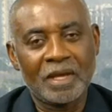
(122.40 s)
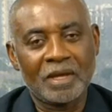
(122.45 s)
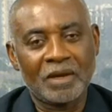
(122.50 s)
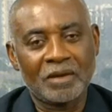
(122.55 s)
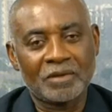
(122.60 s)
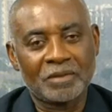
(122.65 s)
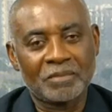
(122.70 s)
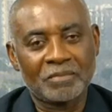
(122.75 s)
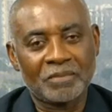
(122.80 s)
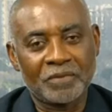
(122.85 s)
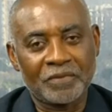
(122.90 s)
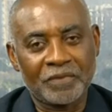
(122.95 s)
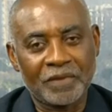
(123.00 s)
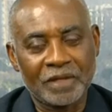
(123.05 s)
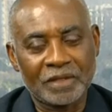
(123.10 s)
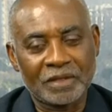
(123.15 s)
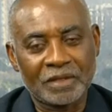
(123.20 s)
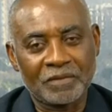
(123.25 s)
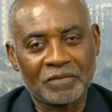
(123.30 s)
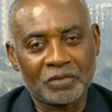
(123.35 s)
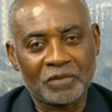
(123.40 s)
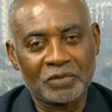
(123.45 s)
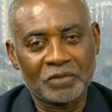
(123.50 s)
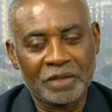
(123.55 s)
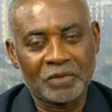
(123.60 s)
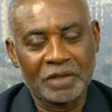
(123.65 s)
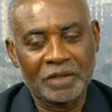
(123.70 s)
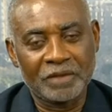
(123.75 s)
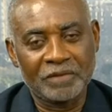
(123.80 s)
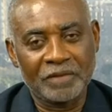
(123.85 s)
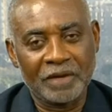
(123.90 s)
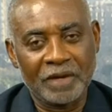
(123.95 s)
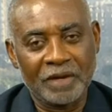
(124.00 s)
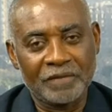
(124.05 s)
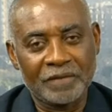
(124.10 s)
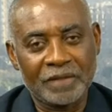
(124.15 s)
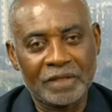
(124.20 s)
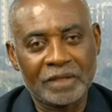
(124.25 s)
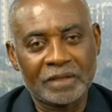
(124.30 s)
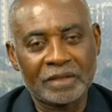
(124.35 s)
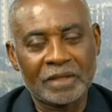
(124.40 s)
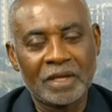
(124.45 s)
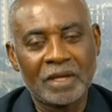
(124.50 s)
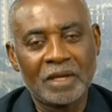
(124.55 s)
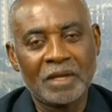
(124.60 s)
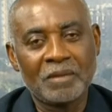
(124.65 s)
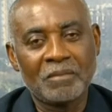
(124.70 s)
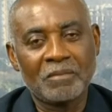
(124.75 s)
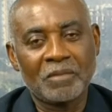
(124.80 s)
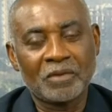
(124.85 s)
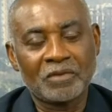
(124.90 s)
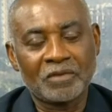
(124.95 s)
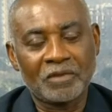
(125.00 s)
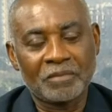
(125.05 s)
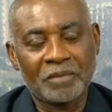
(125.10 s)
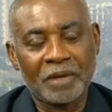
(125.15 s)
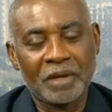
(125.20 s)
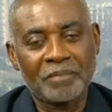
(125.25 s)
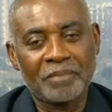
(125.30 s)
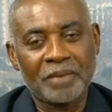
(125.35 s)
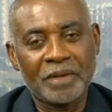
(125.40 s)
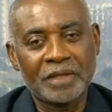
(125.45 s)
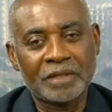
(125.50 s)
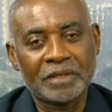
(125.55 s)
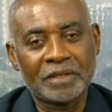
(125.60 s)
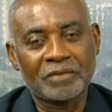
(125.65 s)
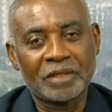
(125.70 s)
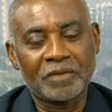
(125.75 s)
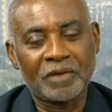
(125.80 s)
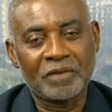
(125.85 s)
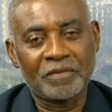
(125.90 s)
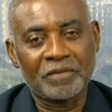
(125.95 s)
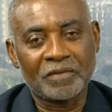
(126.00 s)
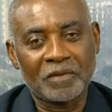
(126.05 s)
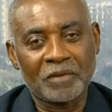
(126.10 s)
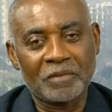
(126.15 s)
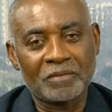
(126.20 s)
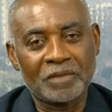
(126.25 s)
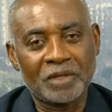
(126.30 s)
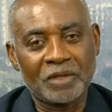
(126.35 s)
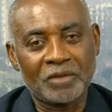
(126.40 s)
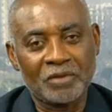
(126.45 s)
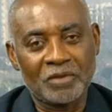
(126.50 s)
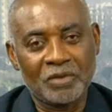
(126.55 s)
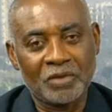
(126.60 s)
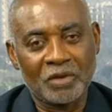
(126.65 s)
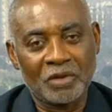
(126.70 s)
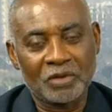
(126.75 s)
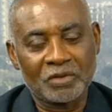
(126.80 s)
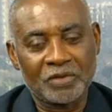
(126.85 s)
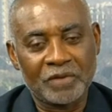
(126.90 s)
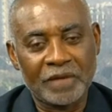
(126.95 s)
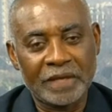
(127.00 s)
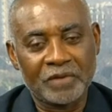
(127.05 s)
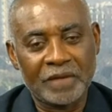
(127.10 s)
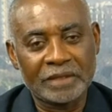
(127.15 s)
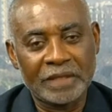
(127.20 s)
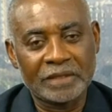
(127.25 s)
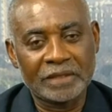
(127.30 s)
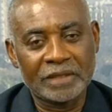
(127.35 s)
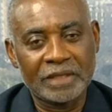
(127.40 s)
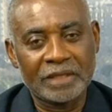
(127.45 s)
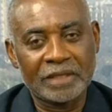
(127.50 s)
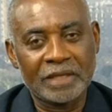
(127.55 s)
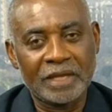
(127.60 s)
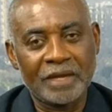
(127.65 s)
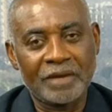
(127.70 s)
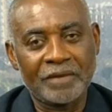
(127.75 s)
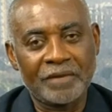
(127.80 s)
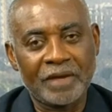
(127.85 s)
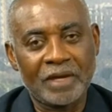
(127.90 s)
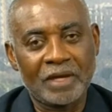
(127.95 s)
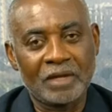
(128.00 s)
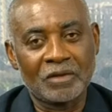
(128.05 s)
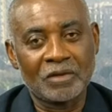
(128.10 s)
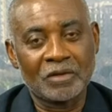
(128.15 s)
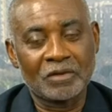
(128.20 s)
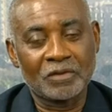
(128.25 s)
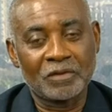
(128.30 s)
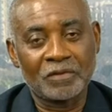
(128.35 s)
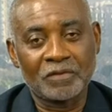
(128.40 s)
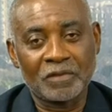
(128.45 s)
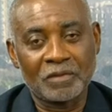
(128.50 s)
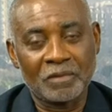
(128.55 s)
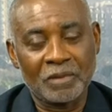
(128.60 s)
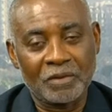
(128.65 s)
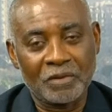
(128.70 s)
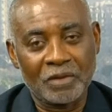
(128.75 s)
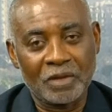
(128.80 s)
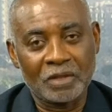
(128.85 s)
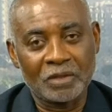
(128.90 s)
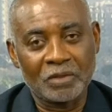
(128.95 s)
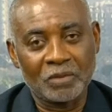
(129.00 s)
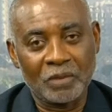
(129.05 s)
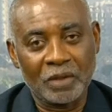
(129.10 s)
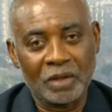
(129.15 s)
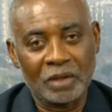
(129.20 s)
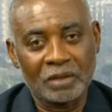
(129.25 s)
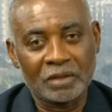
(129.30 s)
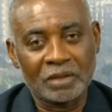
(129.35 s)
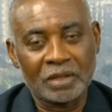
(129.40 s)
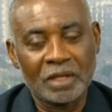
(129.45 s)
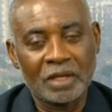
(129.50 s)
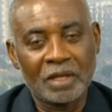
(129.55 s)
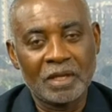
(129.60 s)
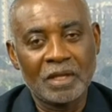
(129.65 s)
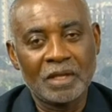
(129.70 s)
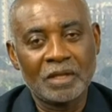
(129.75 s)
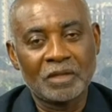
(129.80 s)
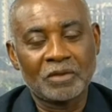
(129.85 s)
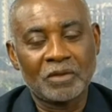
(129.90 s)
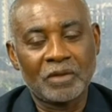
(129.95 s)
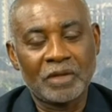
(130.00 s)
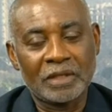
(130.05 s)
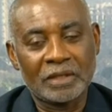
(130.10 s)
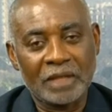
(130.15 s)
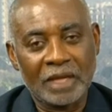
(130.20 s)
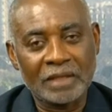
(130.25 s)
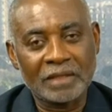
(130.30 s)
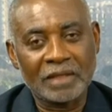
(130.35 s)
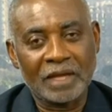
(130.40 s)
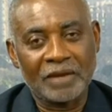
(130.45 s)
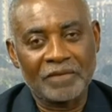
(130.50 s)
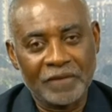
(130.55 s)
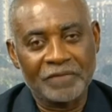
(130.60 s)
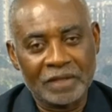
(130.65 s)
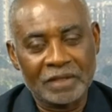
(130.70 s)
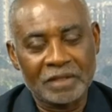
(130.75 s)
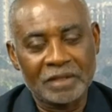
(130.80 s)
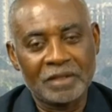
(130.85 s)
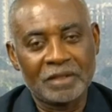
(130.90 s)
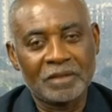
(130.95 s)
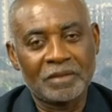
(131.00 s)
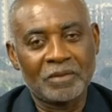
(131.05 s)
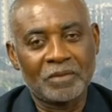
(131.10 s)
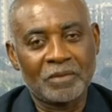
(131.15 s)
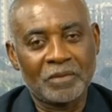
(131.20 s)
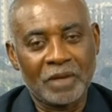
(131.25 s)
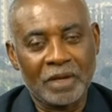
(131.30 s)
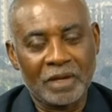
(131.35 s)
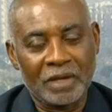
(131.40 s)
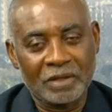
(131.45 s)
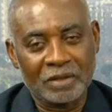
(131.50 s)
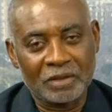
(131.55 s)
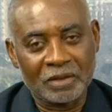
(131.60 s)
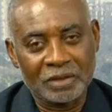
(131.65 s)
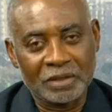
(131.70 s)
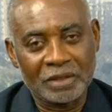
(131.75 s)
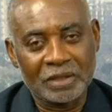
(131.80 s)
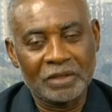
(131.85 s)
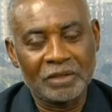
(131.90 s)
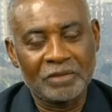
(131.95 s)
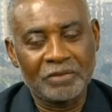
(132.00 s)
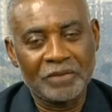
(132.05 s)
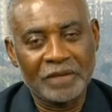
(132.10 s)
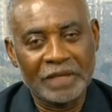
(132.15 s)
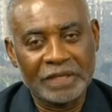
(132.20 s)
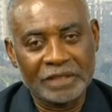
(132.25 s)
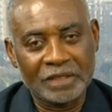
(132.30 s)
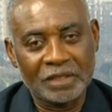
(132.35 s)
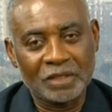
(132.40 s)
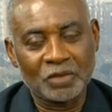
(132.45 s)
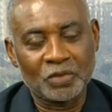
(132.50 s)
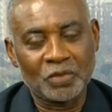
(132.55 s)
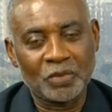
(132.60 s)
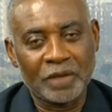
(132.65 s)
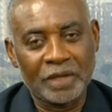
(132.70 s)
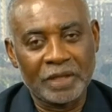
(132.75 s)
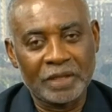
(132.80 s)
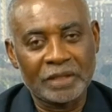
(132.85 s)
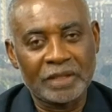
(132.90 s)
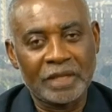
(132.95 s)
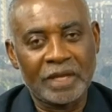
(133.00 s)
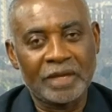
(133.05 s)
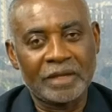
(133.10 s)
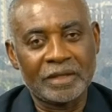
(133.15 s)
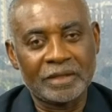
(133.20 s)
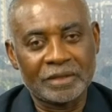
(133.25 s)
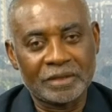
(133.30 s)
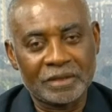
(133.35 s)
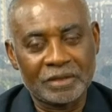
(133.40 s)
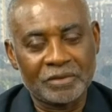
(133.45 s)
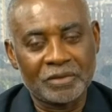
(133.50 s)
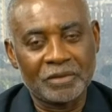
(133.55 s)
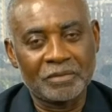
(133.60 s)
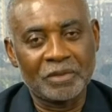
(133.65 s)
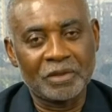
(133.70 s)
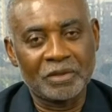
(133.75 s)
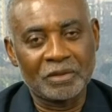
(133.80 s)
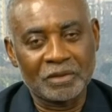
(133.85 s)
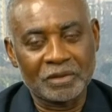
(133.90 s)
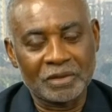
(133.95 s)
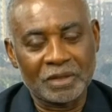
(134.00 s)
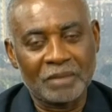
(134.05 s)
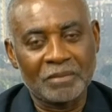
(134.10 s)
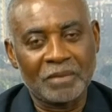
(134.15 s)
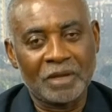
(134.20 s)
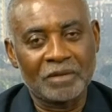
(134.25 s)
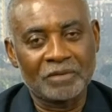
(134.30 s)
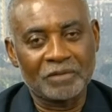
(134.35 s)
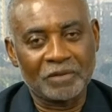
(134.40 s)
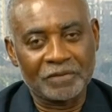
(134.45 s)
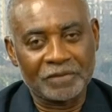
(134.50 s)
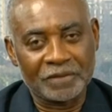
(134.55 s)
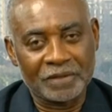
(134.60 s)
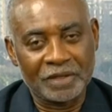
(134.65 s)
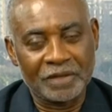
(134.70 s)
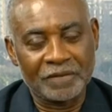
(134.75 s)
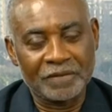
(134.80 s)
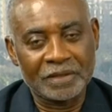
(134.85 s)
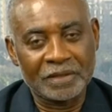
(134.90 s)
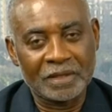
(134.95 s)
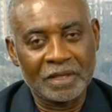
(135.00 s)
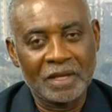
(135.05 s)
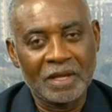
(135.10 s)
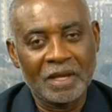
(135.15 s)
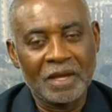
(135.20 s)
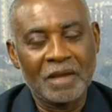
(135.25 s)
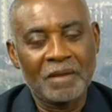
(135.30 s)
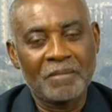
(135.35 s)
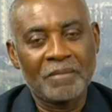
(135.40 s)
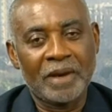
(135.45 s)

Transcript: and I was a professor for 25 years. Most of my patients were from the New York tri-state area and also from around the world. So it does affect regions where there is a tremendous amount of service.